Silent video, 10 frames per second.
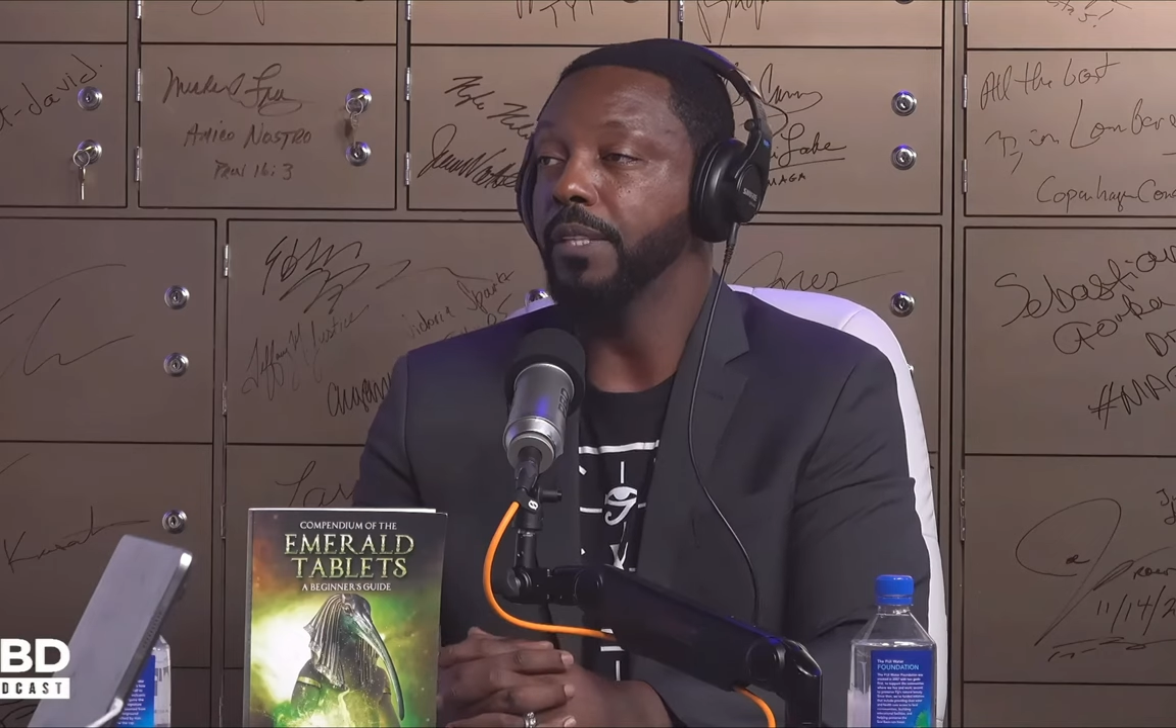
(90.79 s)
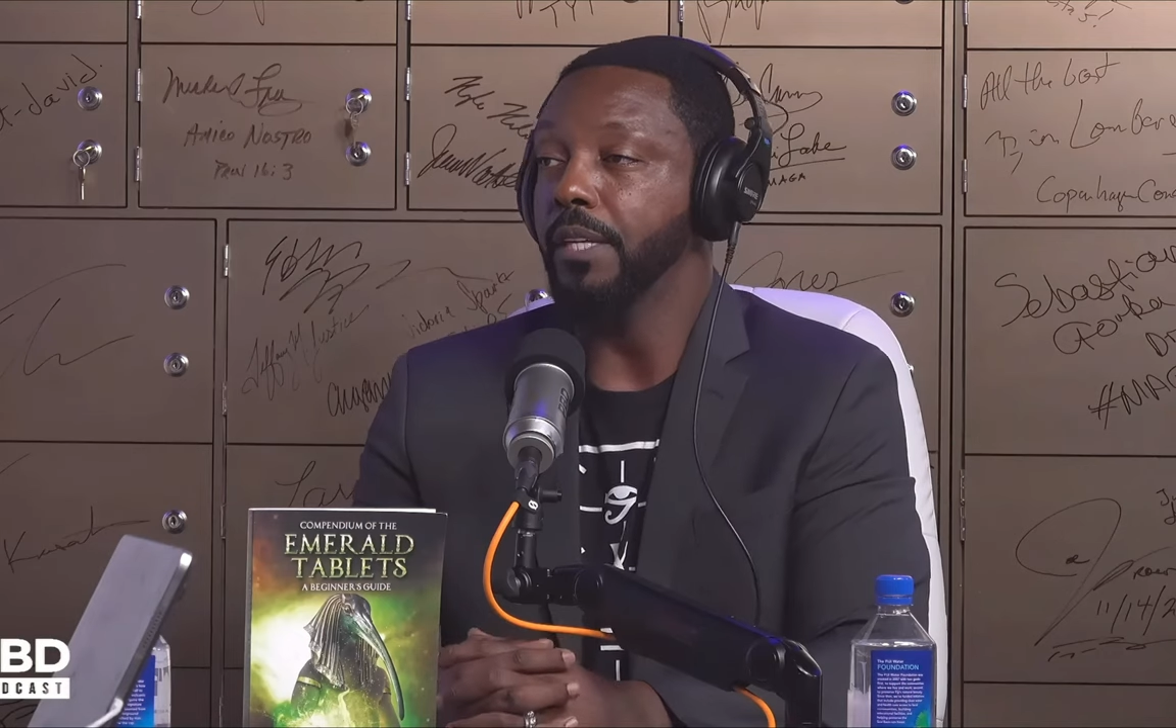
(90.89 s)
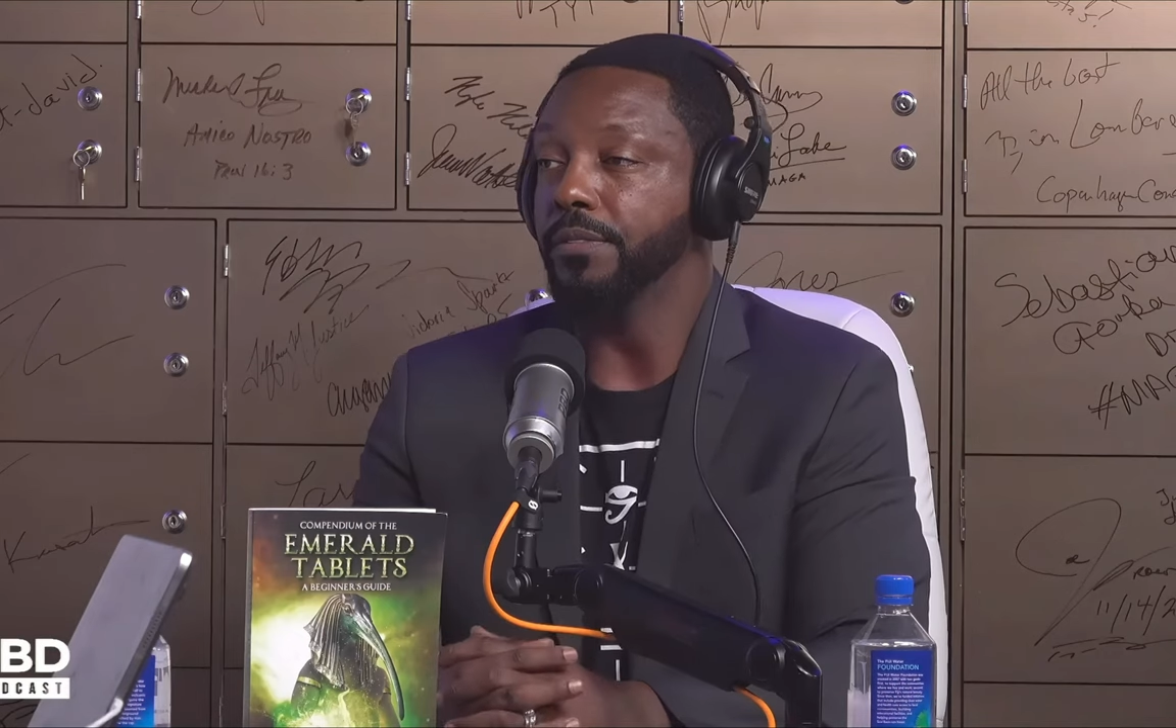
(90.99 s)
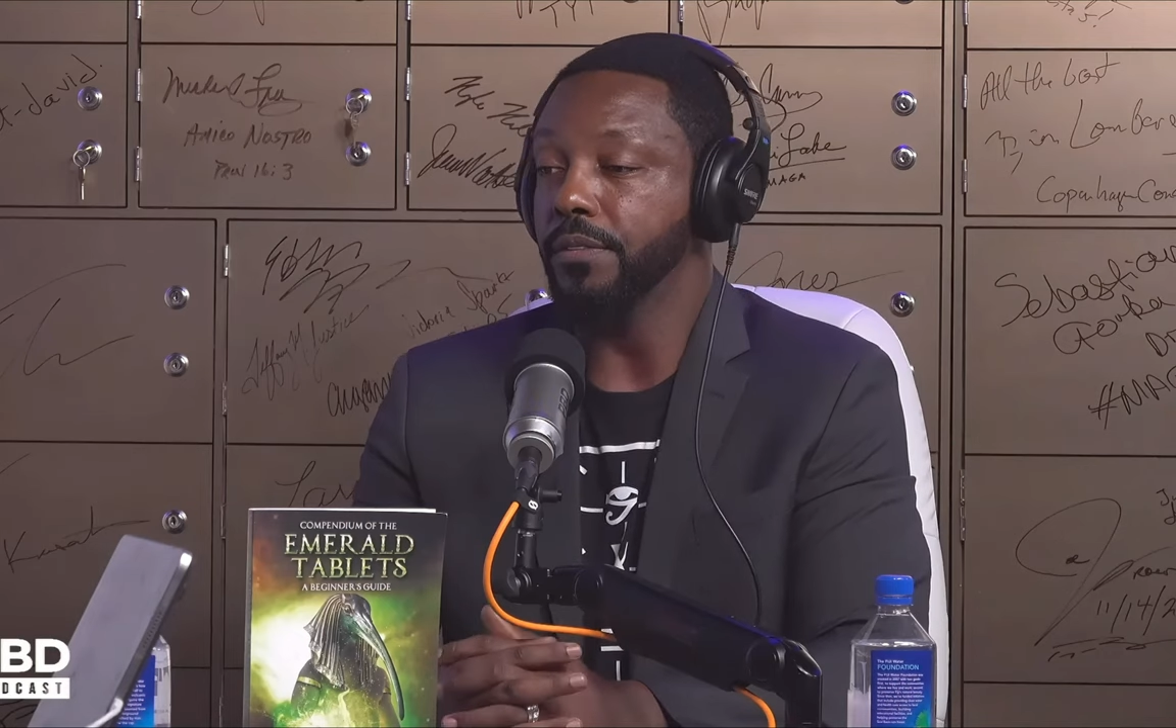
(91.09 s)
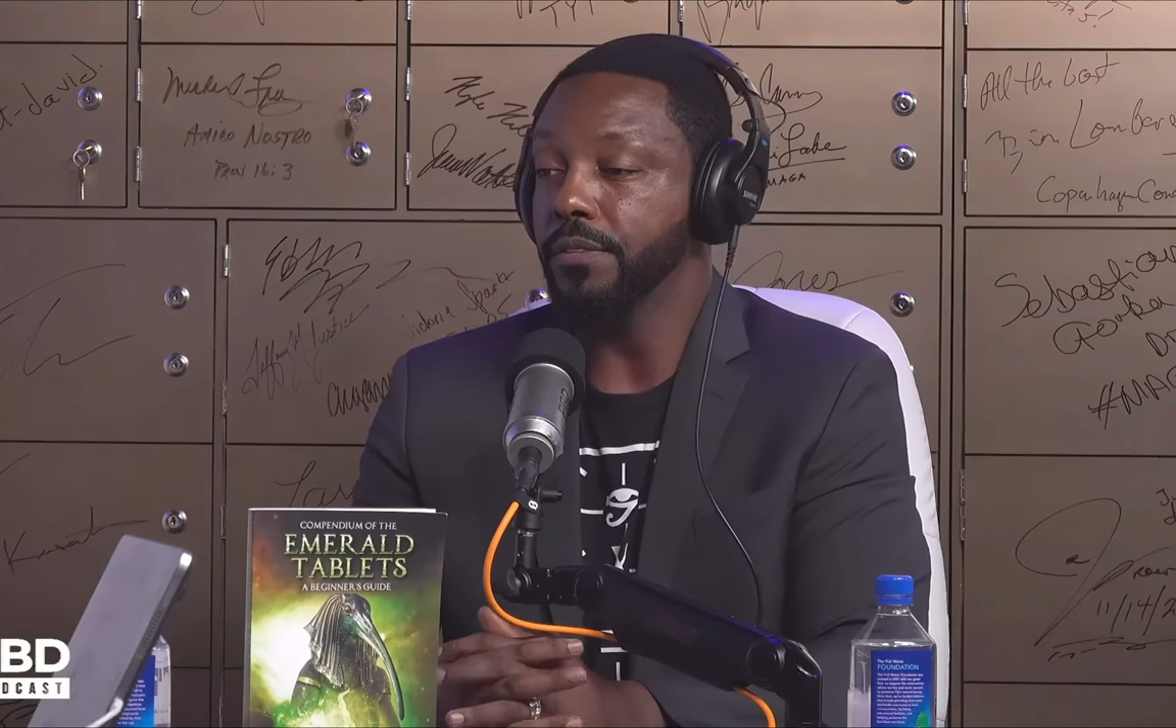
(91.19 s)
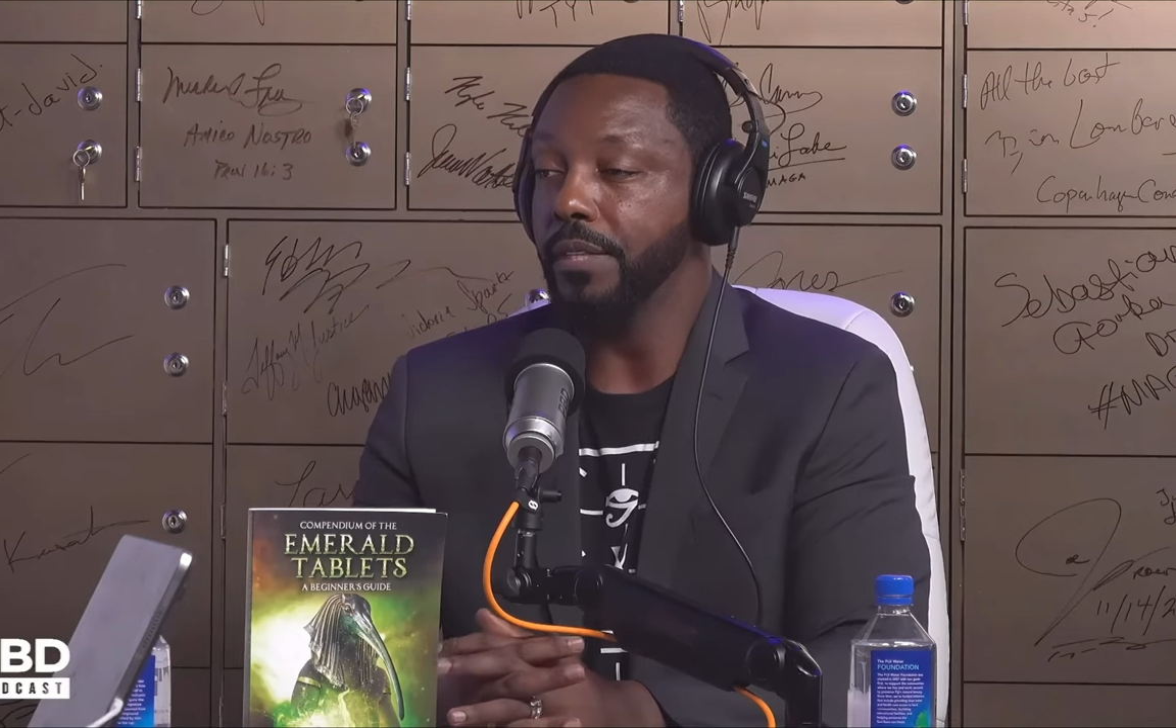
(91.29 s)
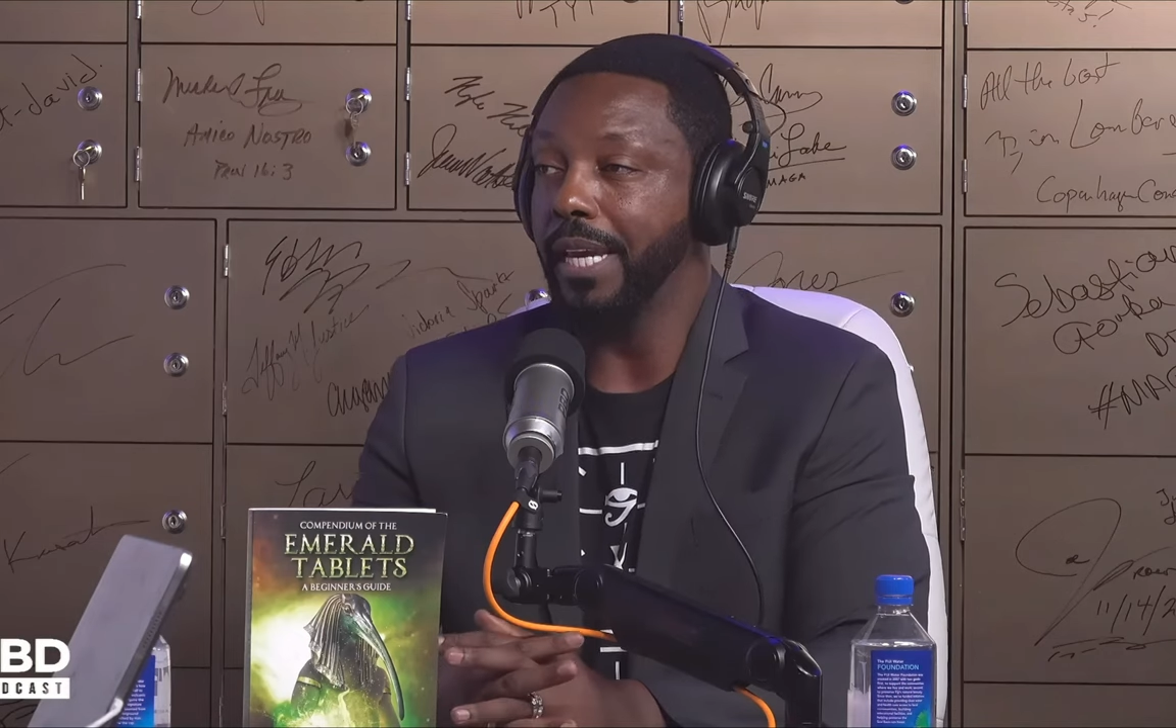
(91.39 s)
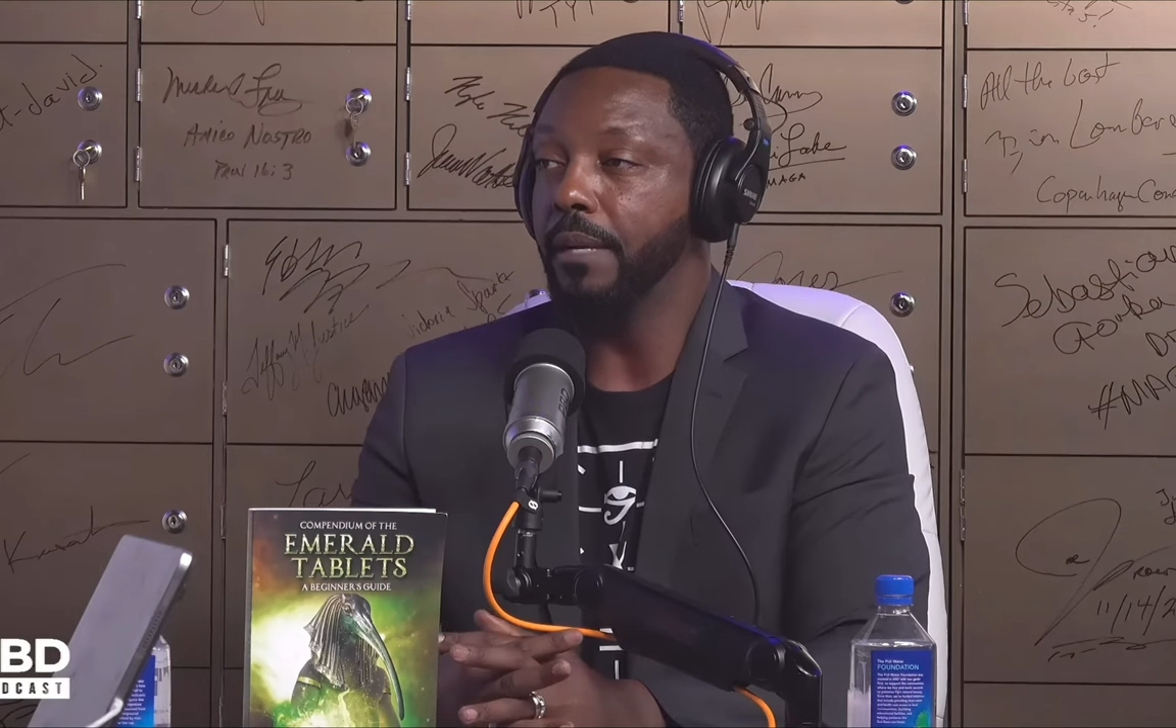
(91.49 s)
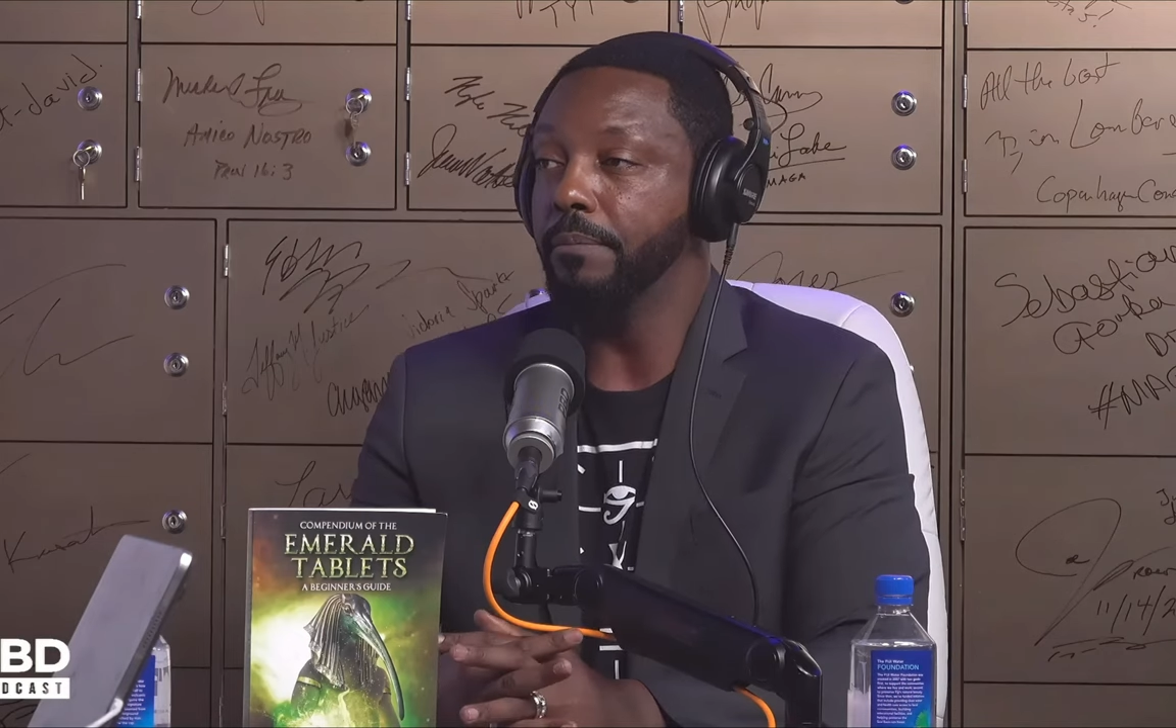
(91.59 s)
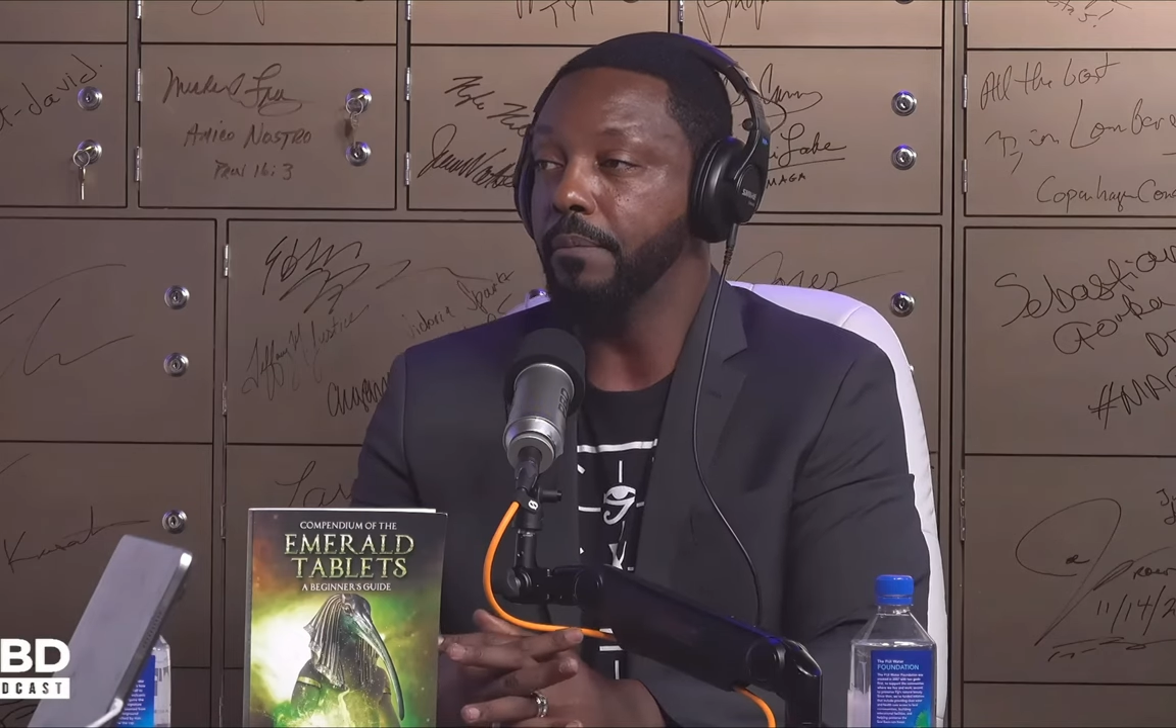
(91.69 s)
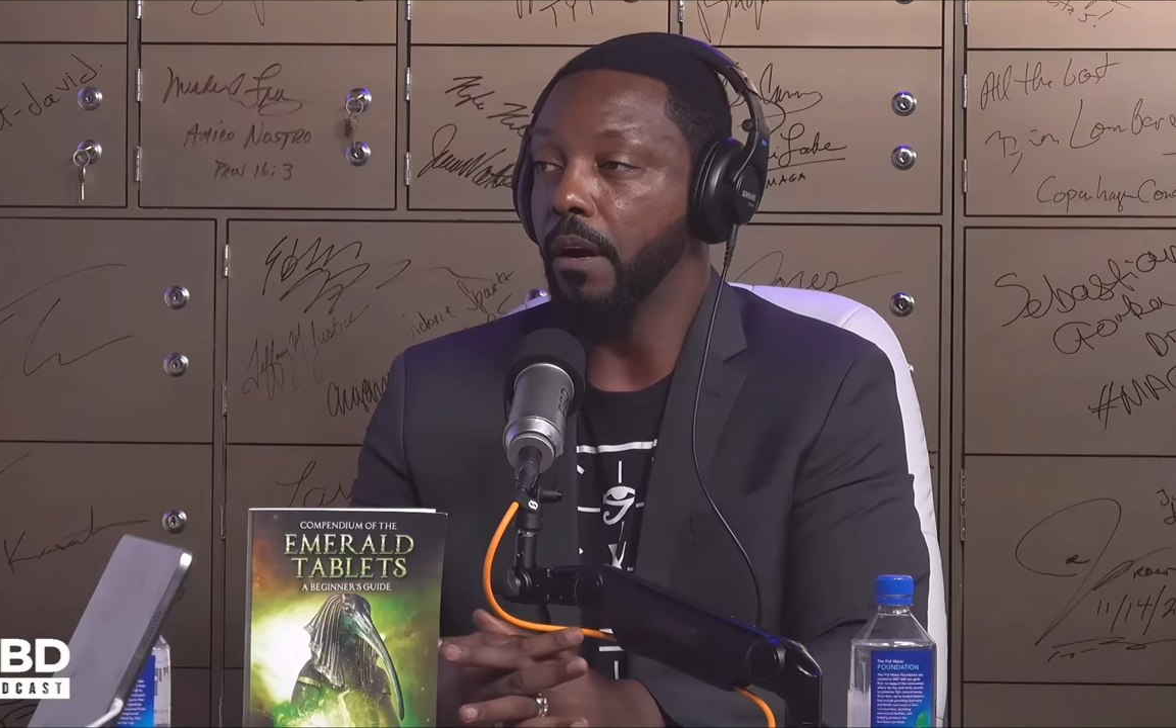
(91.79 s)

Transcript: it's the same